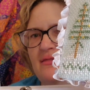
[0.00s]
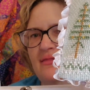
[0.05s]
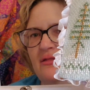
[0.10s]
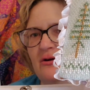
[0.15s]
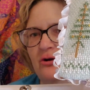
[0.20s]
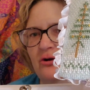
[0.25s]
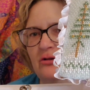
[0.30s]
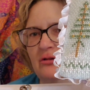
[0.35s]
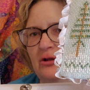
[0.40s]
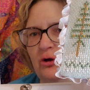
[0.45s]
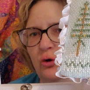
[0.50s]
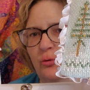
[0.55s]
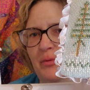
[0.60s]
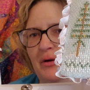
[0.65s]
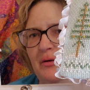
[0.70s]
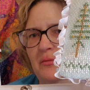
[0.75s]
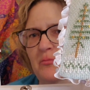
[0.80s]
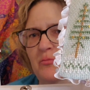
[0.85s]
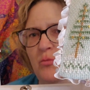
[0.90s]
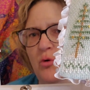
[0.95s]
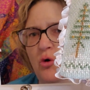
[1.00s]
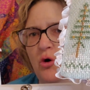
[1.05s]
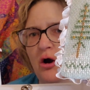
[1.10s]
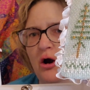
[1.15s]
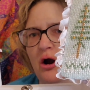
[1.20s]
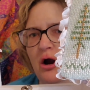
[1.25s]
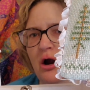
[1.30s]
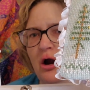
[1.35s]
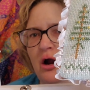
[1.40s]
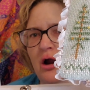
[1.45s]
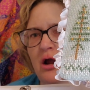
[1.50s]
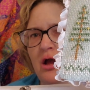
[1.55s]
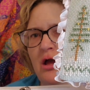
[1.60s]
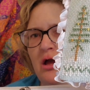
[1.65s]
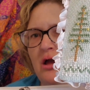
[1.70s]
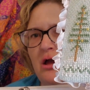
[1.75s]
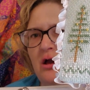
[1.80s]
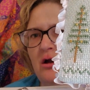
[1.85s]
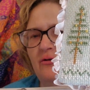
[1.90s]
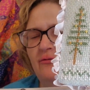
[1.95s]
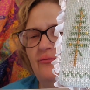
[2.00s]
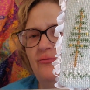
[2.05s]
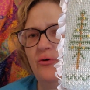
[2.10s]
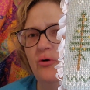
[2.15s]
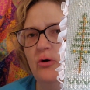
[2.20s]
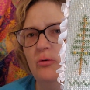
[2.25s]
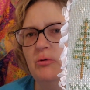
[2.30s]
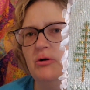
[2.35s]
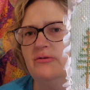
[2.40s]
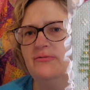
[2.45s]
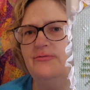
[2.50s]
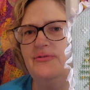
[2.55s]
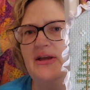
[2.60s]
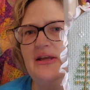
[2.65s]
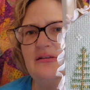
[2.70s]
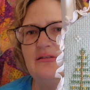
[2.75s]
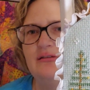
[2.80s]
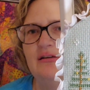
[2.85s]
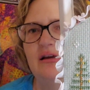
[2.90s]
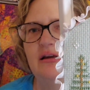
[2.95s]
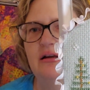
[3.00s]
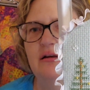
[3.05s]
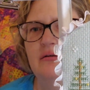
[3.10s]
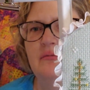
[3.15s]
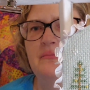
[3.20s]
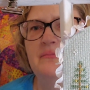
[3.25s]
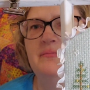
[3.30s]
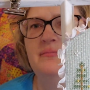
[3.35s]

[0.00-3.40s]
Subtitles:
they're a little bit more forward facing.